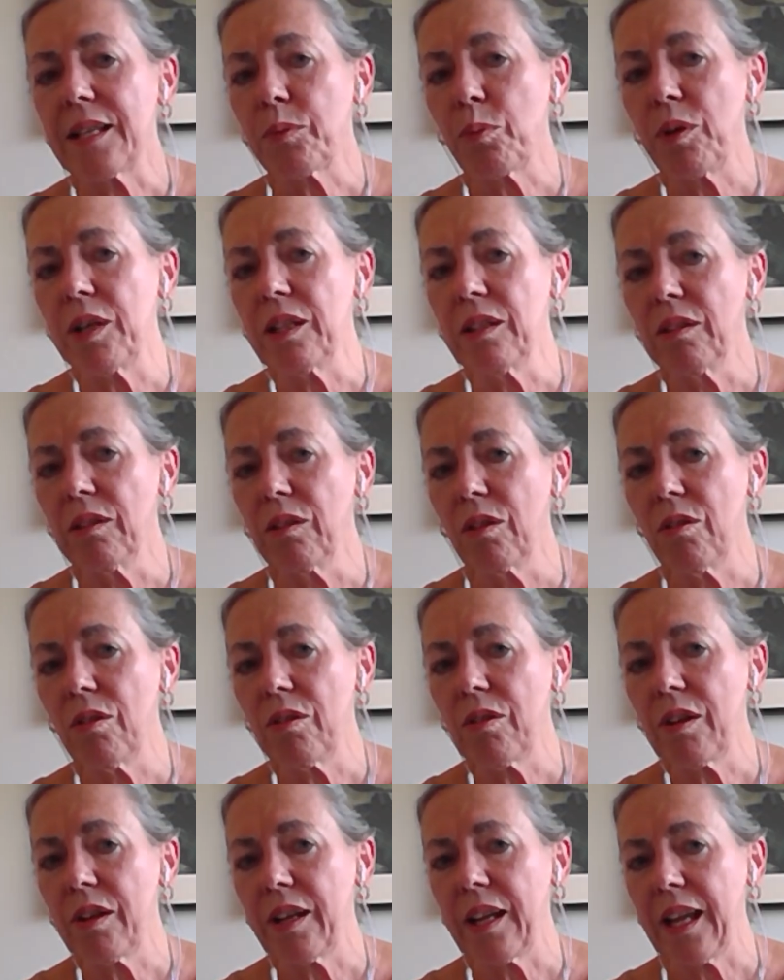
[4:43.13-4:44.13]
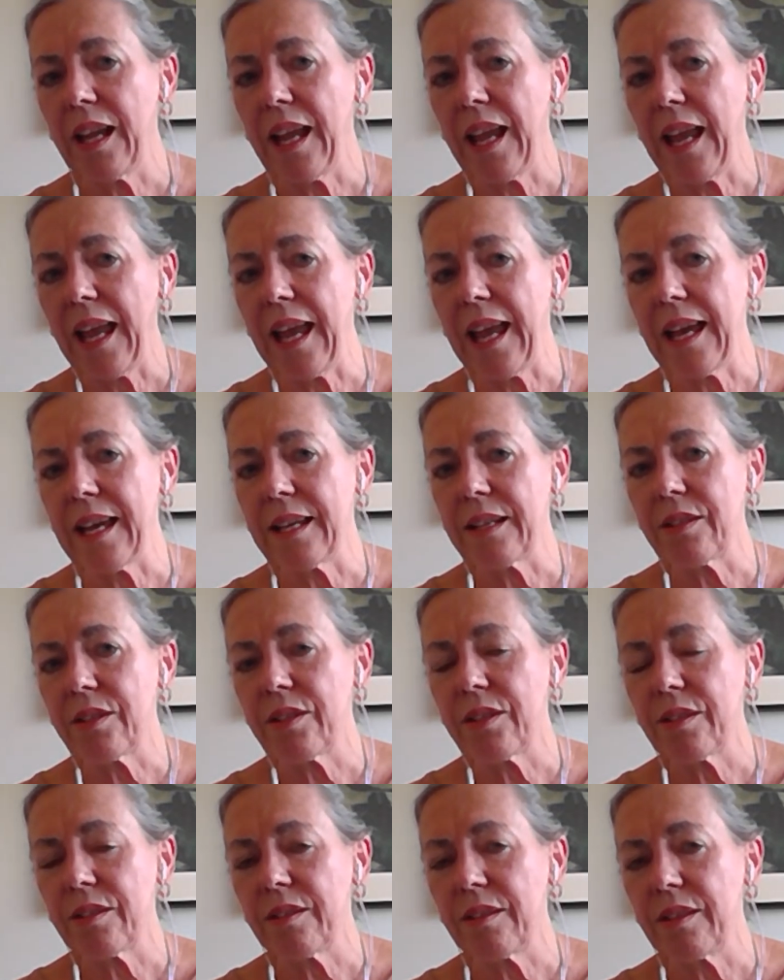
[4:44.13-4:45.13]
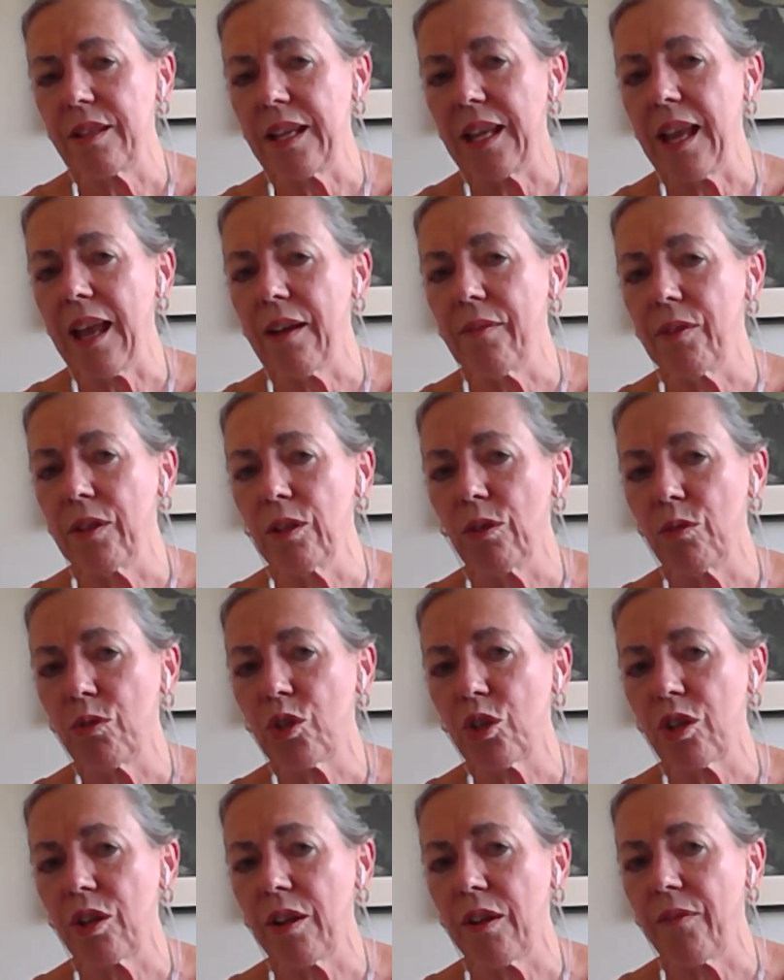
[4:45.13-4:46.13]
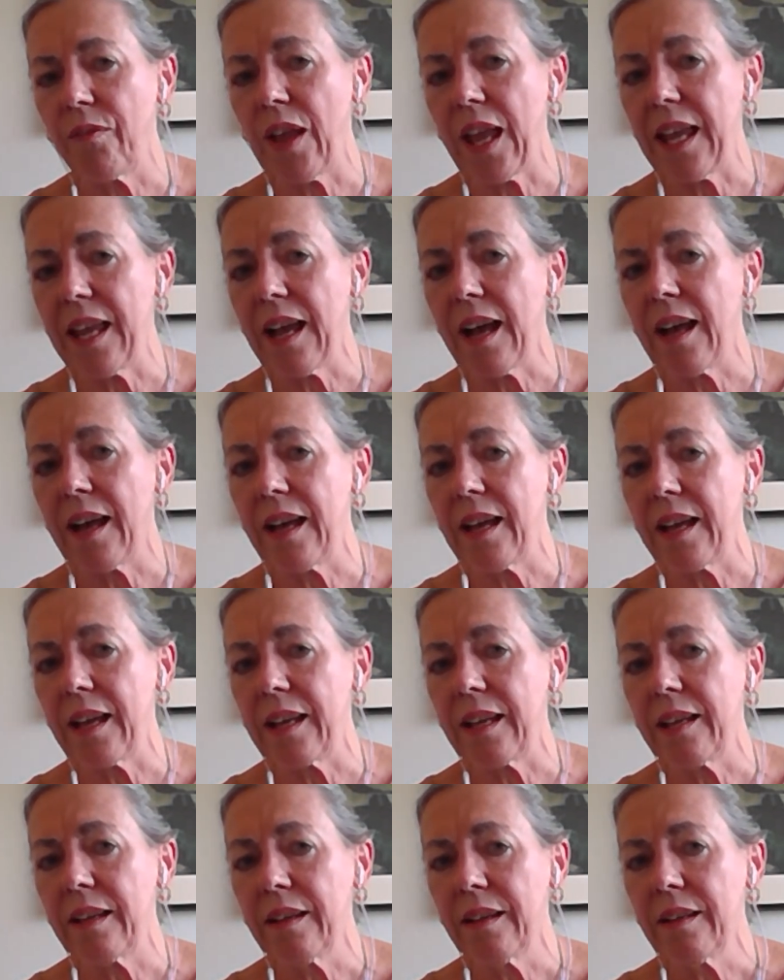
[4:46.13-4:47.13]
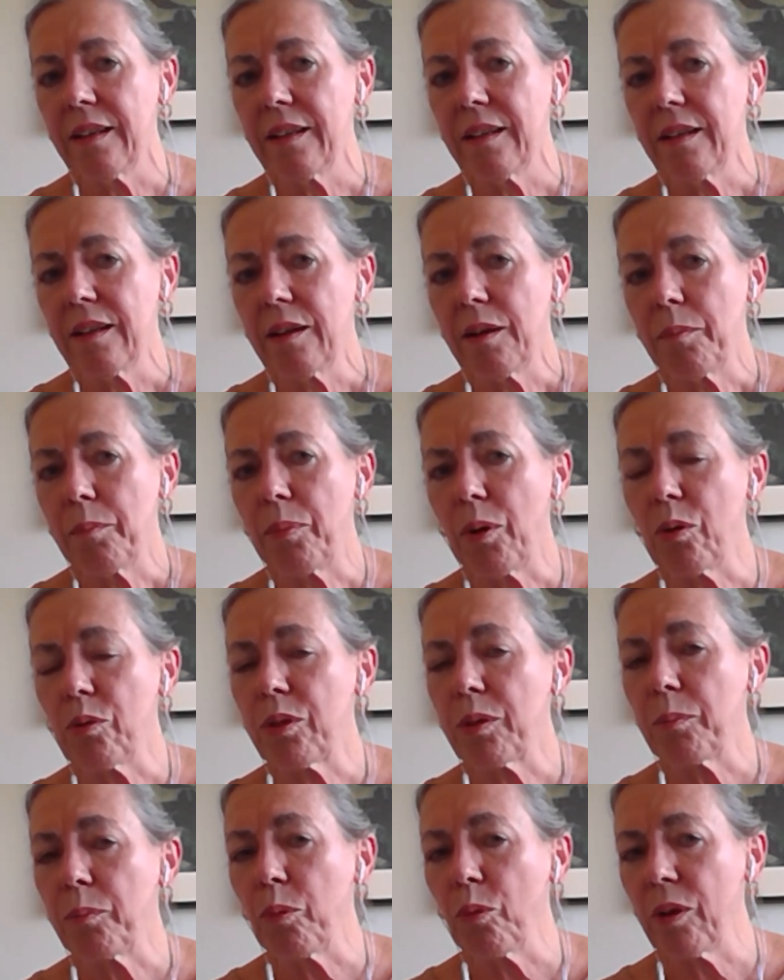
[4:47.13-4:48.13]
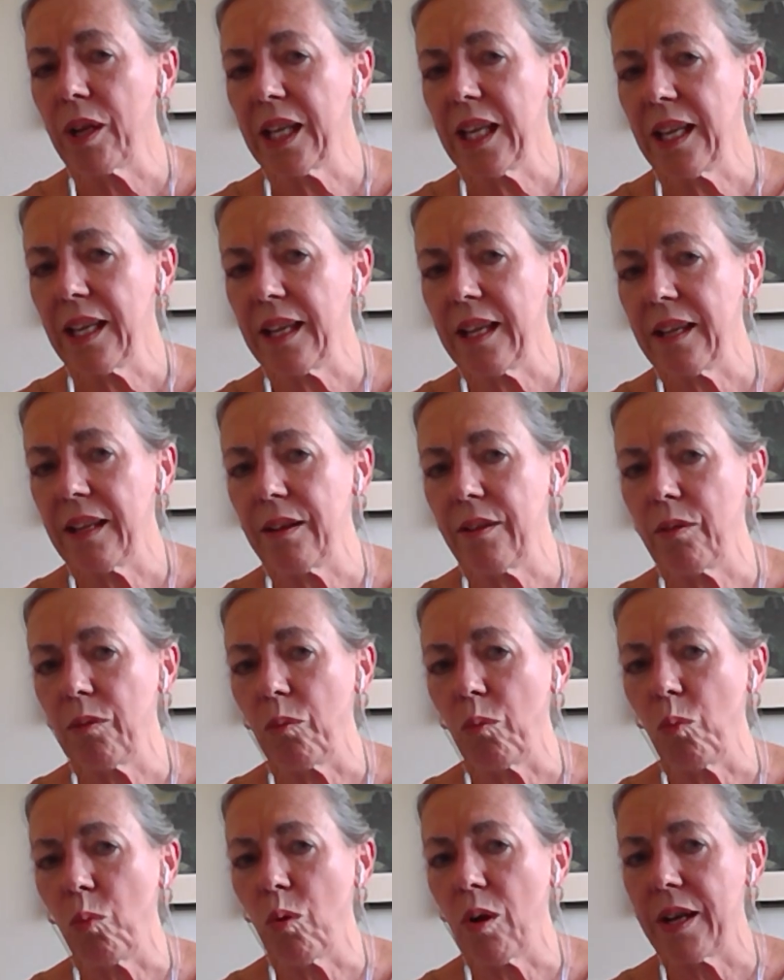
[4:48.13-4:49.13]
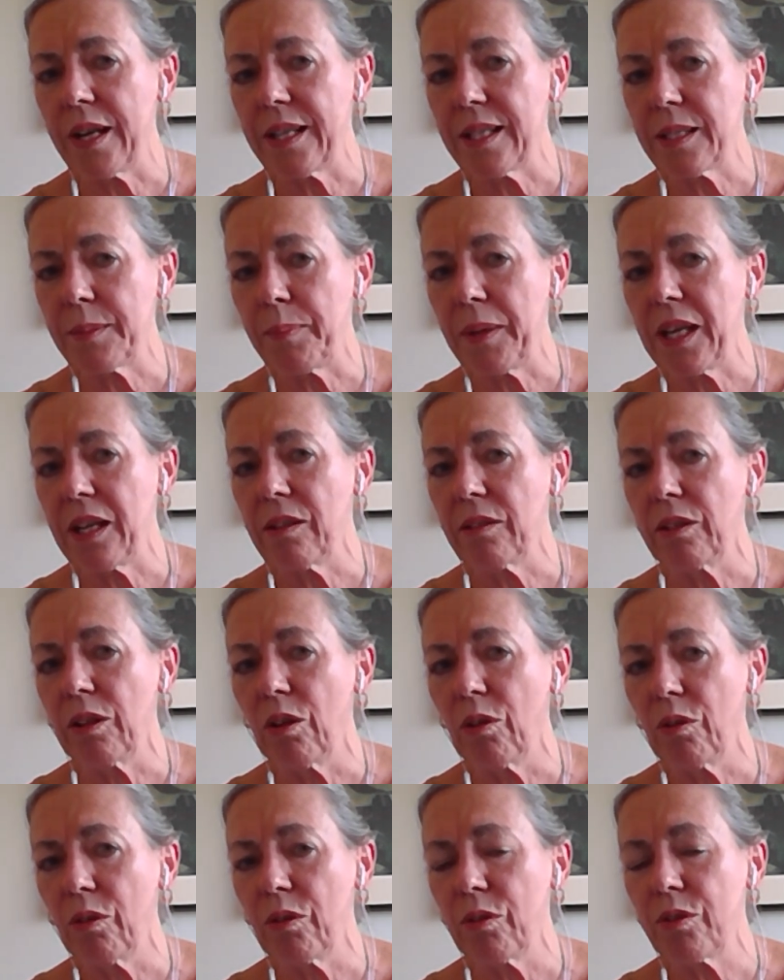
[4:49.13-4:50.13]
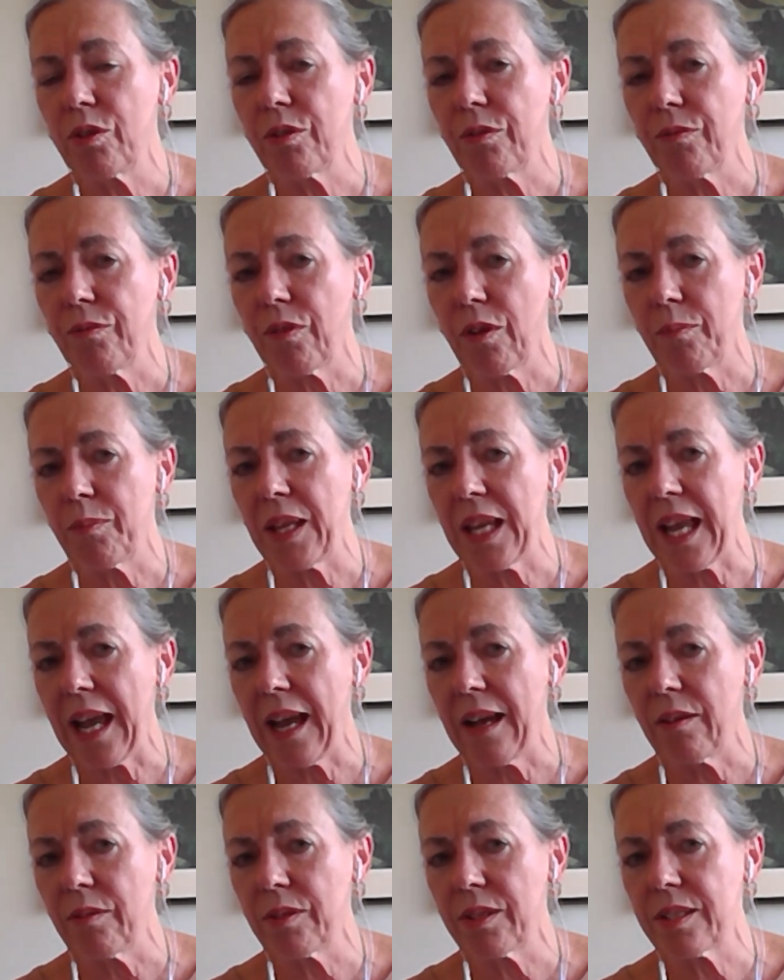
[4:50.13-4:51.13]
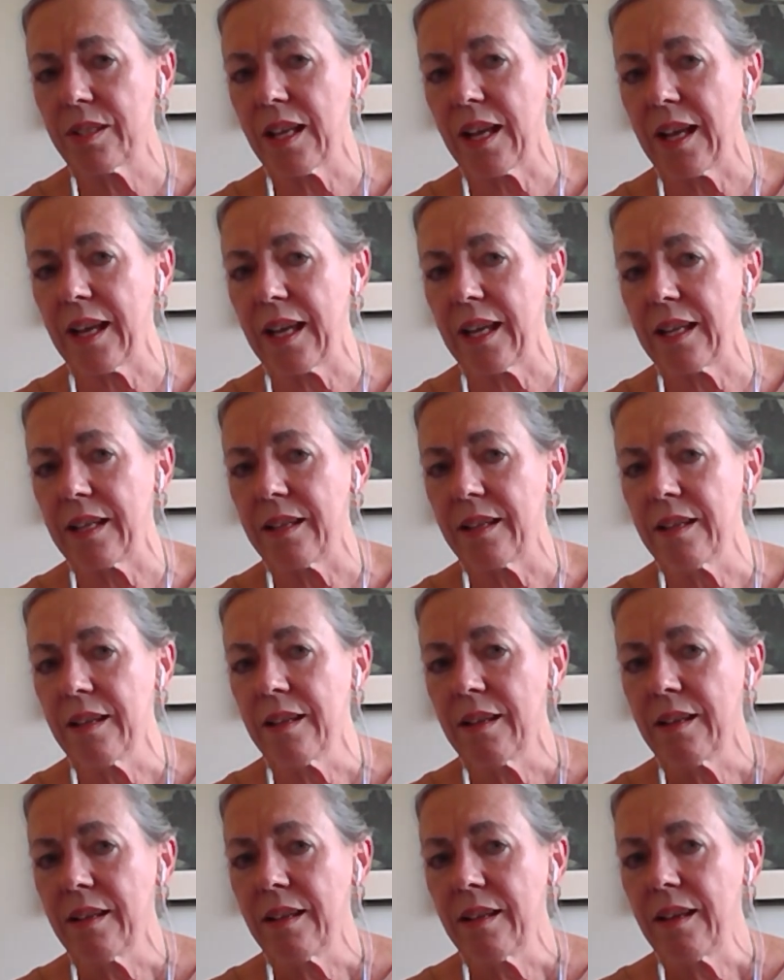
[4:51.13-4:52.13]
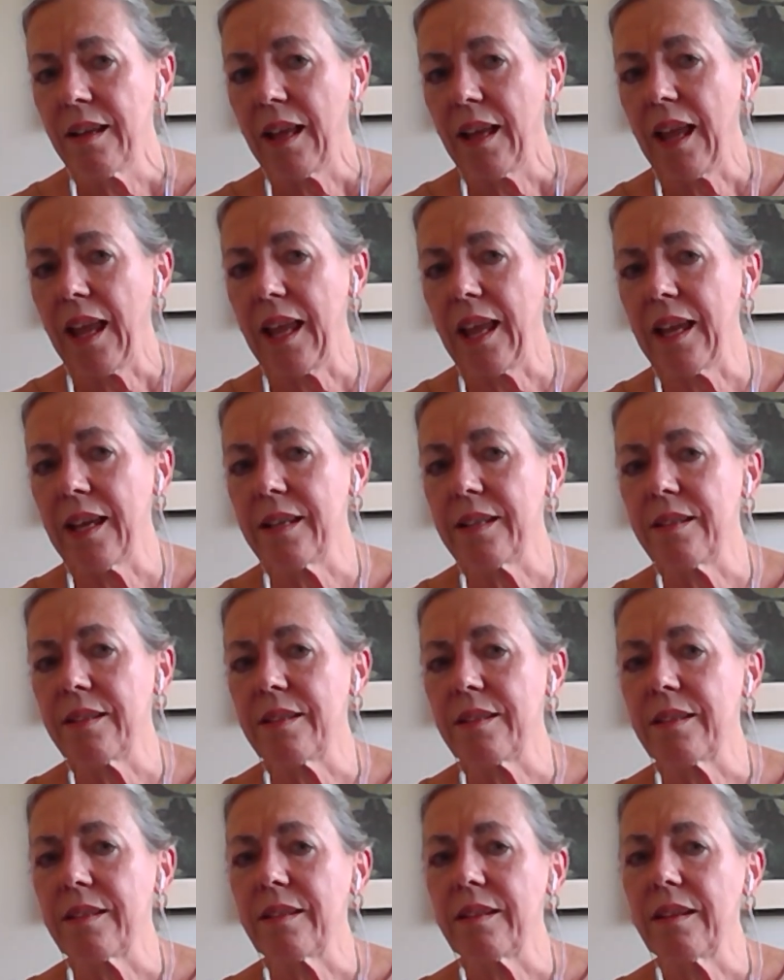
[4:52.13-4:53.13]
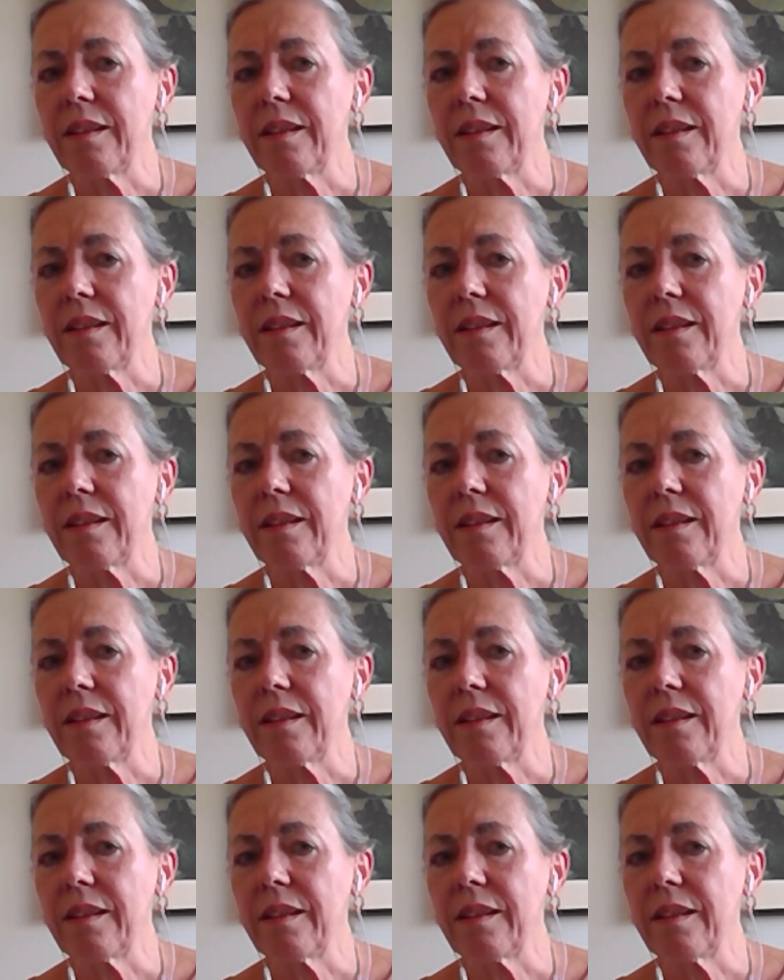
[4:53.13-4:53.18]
As we look at the evolution of AI, both bringing in what is being learned from the outside and